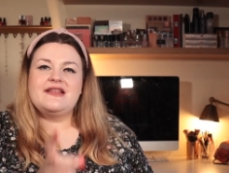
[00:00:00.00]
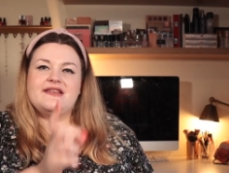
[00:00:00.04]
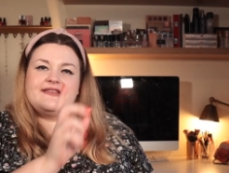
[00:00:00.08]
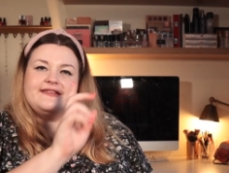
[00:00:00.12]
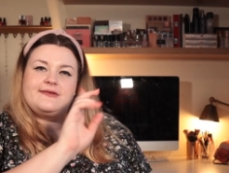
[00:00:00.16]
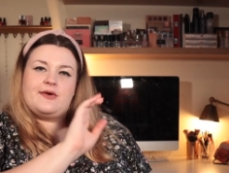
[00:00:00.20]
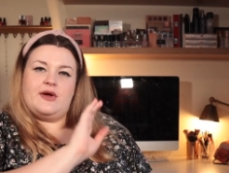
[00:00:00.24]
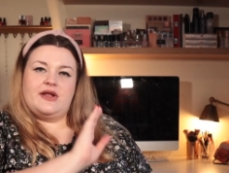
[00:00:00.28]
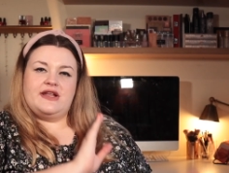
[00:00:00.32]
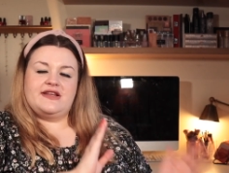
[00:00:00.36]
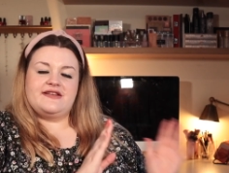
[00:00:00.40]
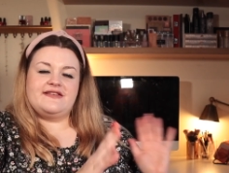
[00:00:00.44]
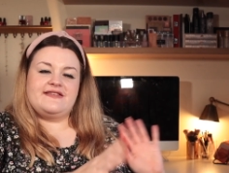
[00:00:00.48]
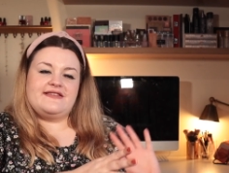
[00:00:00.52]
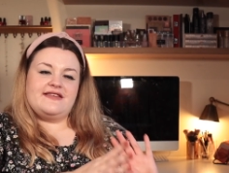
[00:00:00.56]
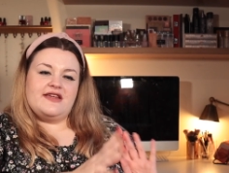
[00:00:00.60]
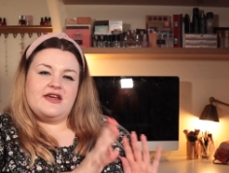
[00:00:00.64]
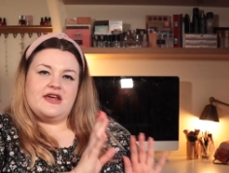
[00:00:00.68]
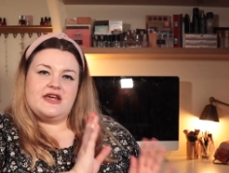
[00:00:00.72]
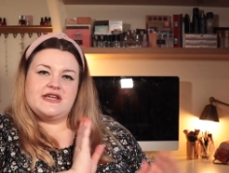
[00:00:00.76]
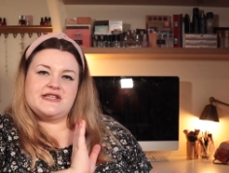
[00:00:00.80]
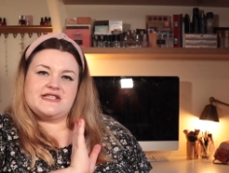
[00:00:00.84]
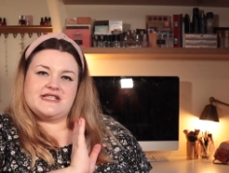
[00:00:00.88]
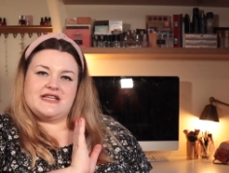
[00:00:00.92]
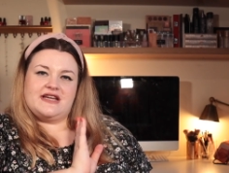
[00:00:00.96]
So I'll
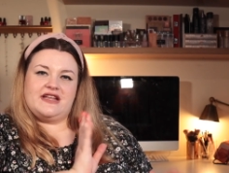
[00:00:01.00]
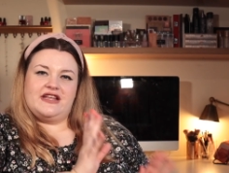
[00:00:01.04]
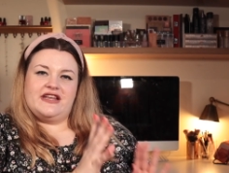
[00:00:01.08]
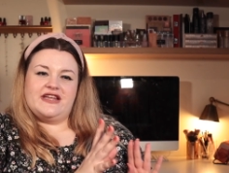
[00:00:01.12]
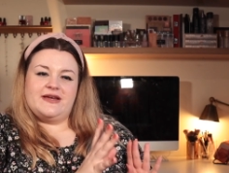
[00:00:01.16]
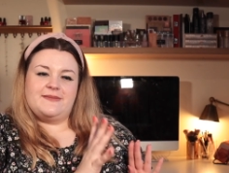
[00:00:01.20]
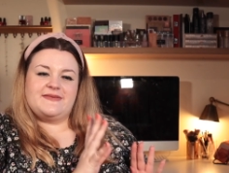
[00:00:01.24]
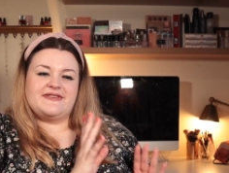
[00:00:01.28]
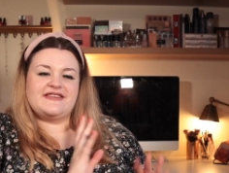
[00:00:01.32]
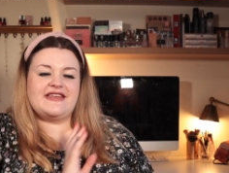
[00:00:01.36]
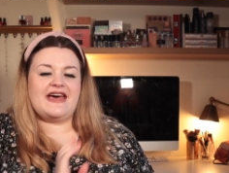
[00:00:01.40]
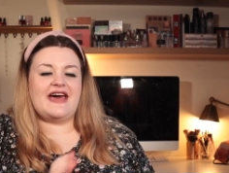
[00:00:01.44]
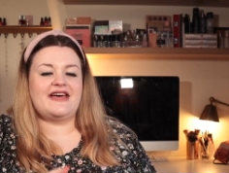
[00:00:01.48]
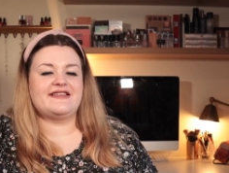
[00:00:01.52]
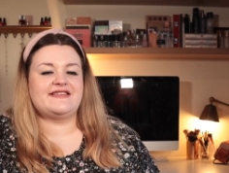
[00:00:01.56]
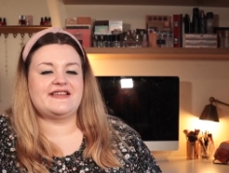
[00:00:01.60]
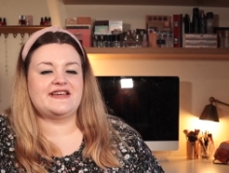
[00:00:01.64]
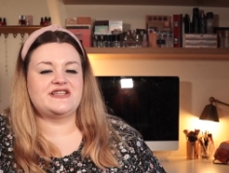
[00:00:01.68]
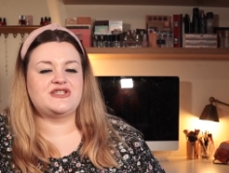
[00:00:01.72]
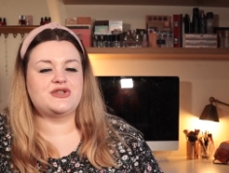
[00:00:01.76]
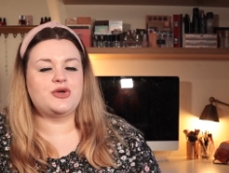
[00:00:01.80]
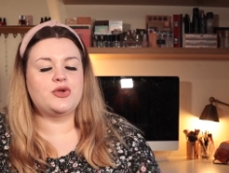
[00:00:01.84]
insert clips as I